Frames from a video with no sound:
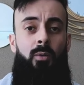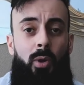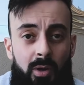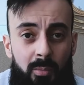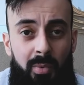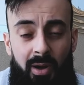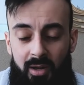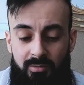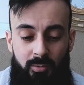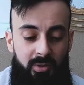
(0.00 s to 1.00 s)
Welcome back
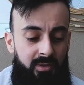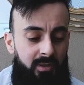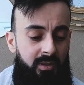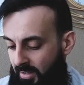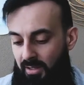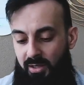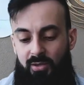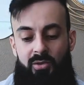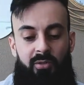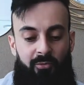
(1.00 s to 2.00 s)
everyone.
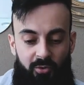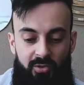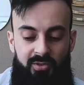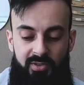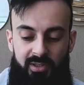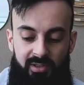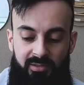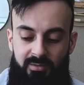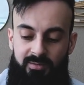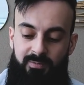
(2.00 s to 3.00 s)
So the first thing
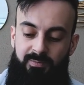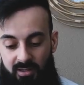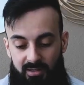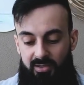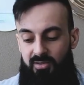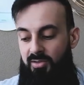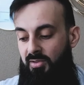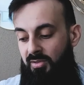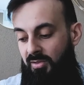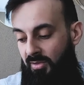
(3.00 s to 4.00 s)

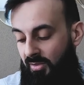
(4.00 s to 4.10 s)
is